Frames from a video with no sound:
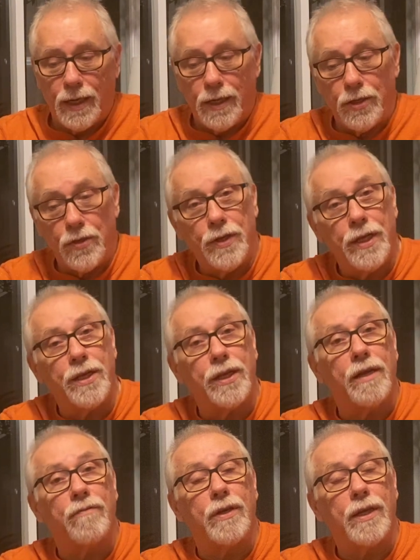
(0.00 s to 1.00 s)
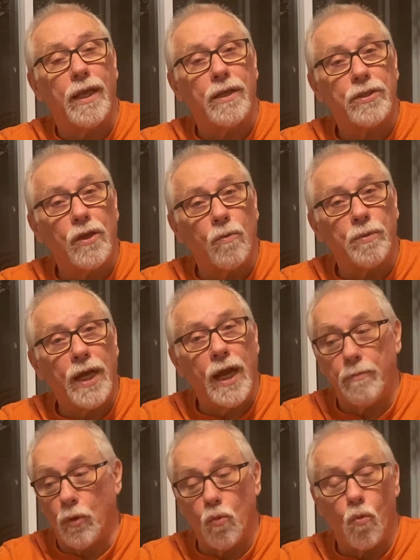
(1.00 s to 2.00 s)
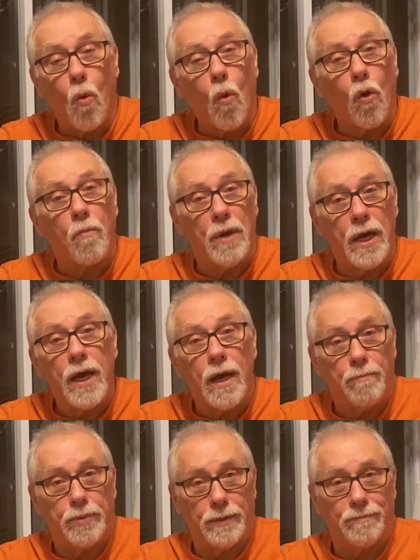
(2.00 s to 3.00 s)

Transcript: You need to give the telescope time to warm up